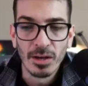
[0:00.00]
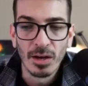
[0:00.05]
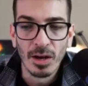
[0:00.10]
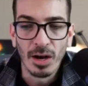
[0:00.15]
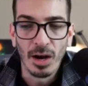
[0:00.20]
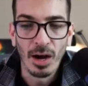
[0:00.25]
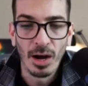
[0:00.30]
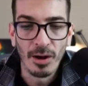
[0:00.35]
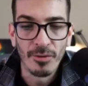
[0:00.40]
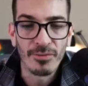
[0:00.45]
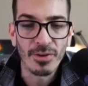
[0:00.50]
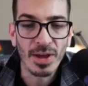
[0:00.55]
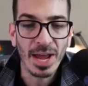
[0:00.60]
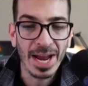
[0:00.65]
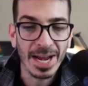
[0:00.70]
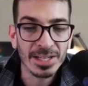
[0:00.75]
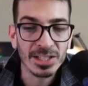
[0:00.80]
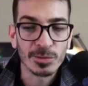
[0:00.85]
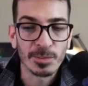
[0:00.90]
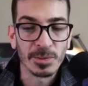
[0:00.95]
of
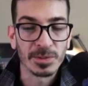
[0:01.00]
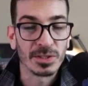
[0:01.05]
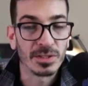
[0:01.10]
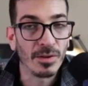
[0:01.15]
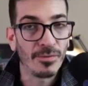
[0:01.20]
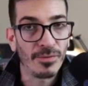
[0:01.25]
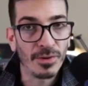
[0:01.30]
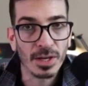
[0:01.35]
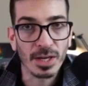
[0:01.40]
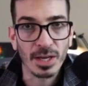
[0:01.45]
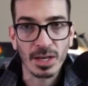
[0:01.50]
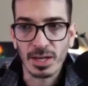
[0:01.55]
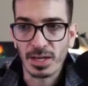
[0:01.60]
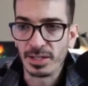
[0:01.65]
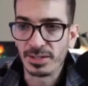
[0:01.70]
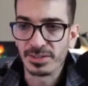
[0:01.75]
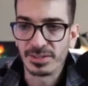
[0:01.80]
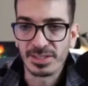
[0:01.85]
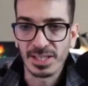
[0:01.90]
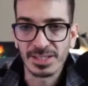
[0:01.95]
any specific
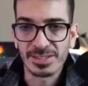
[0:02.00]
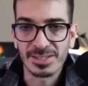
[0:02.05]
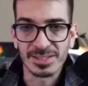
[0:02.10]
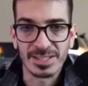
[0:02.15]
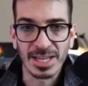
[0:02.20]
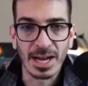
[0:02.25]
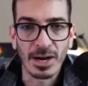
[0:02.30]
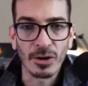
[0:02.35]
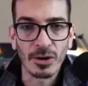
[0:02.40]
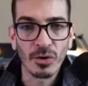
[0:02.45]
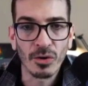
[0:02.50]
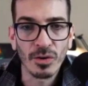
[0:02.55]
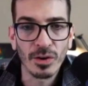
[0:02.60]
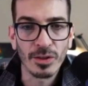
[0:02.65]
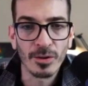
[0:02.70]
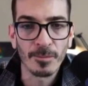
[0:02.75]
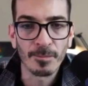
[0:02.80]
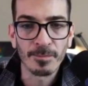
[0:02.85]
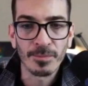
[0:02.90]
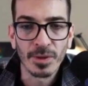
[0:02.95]
consensus
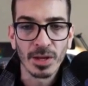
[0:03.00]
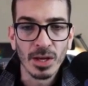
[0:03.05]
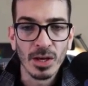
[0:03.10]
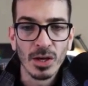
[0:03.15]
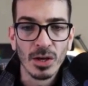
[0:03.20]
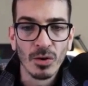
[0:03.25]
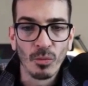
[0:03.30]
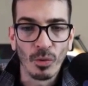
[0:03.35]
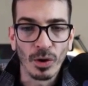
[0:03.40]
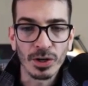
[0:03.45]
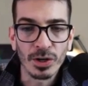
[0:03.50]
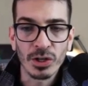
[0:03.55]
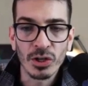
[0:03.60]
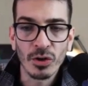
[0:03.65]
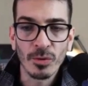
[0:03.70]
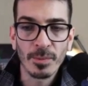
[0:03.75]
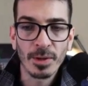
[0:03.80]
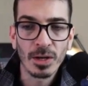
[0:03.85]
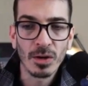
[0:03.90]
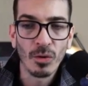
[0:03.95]
algorithm, one
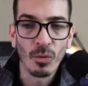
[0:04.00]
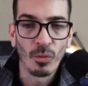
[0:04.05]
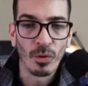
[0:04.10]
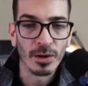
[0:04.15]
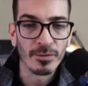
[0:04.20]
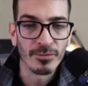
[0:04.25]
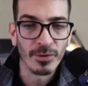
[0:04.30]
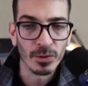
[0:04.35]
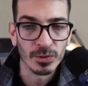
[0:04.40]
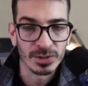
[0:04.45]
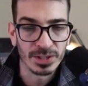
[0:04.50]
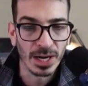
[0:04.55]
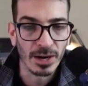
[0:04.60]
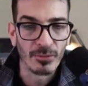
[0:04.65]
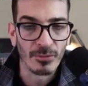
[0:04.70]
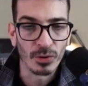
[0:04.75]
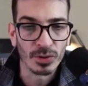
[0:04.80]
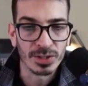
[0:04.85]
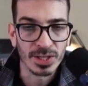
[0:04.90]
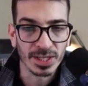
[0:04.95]
human, one vote DAO
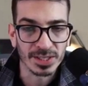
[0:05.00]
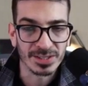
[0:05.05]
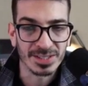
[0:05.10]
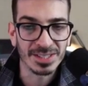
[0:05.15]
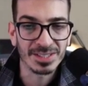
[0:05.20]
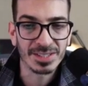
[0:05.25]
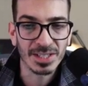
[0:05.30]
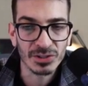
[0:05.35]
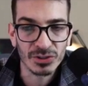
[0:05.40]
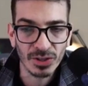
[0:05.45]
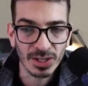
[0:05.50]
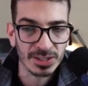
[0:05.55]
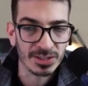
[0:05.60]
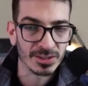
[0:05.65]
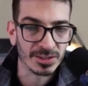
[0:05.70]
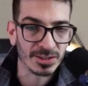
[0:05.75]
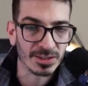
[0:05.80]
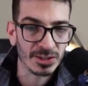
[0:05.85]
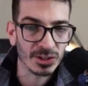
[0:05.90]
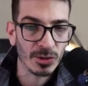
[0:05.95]
Vortex decentralized
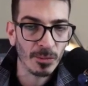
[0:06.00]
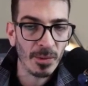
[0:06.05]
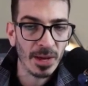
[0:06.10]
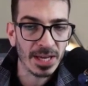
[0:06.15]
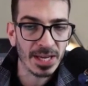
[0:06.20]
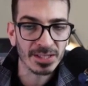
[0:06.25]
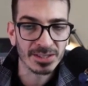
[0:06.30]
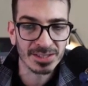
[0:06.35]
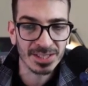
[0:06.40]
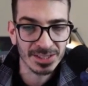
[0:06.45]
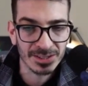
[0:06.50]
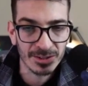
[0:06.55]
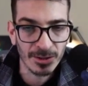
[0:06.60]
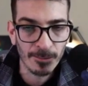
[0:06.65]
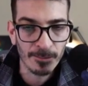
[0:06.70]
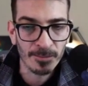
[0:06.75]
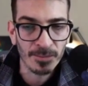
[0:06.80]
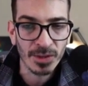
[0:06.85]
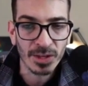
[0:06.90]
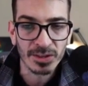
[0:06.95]
decision making
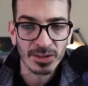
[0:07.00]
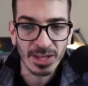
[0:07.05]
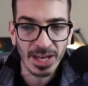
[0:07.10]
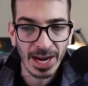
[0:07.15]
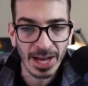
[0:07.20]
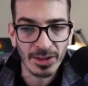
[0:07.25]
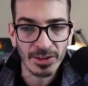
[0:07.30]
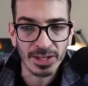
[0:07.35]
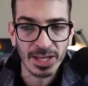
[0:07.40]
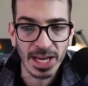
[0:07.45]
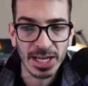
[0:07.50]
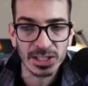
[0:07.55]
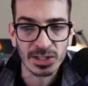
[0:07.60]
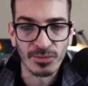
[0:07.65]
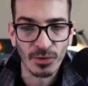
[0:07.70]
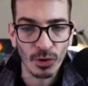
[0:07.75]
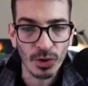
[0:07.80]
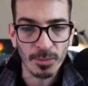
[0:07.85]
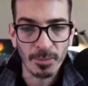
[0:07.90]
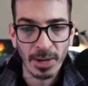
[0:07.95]
system that allocates
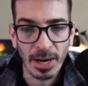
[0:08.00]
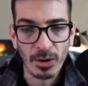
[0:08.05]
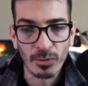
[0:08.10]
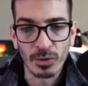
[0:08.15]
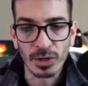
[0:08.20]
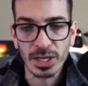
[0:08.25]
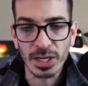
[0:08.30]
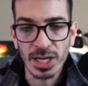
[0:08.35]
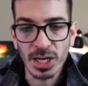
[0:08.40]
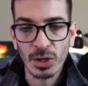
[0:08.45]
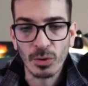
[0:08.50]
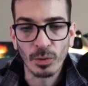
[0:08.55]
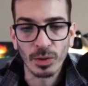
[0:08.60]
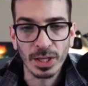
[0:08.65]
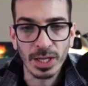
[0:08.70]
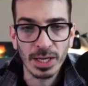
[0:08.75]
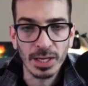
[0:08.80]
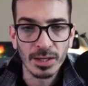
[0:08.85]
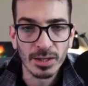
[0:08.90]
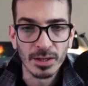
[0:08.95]
voting power
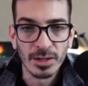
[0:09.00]
equally,